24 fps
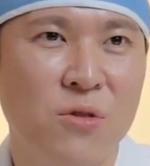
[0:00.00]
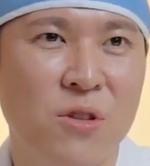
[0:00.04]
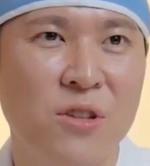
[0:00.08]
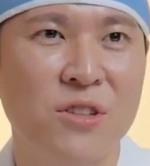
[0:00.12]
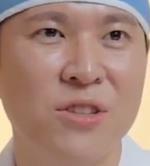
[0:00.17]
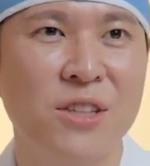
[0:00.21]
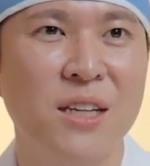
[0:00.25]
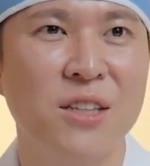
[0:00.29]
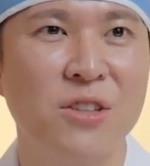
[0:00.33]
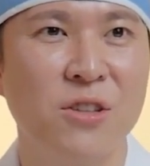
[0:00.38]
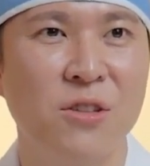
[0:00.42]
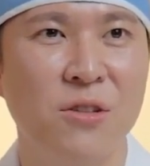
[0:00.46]
3
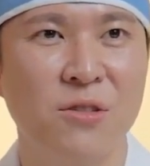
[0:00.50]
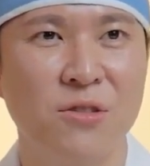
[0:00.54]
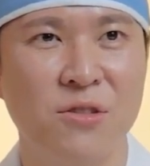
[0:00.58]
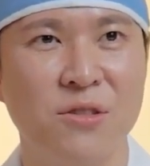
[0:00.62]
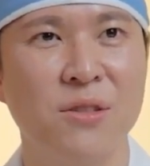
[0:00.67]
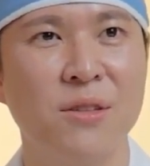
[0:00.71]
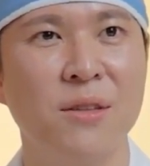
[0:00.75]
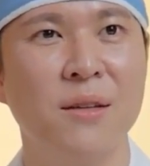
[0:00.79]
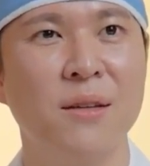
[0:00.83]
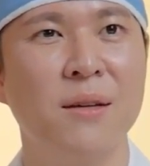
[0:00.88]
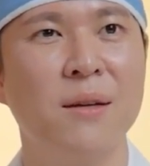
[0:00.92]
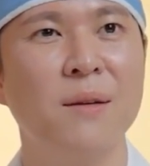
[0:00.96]
sessions.
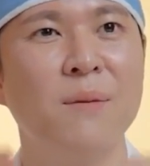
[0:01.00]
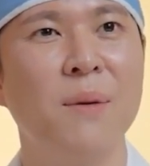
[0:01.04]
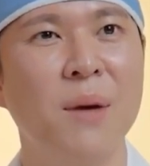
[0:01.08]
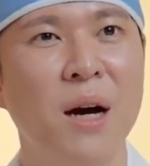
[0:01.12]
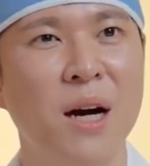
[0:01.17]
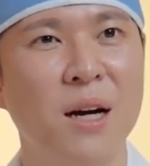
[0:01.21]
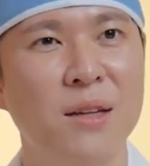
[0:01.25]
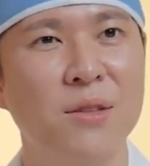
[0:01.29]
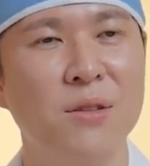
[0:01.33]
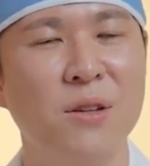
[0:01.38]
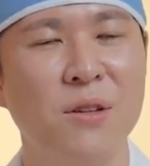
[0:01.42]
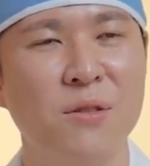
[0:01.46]

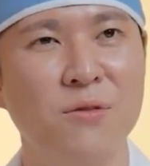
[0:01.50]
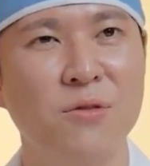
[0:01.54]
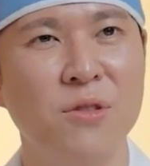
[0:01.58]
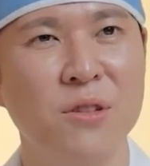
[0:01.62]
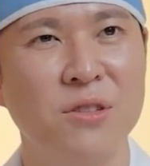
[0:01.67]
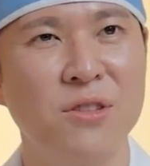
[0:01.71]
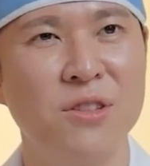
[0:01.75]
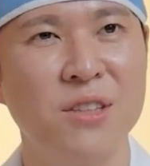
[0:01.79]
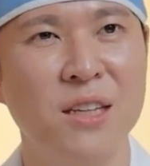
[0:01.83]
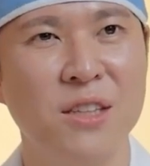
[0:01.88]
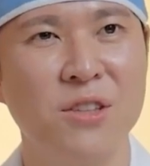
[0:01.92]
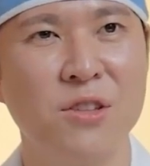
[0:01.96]
After the
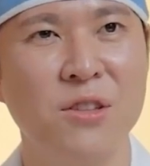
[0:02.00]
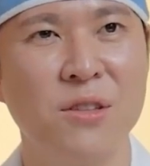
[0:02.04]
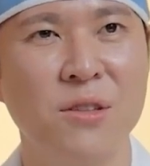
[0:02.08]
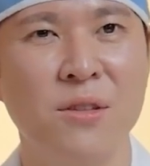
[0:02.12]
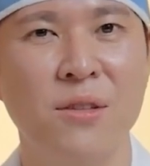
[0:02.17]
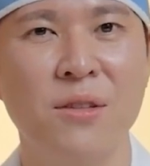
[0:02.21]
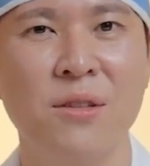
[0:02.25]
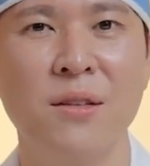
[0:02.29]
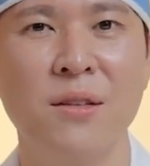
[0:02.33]
first session,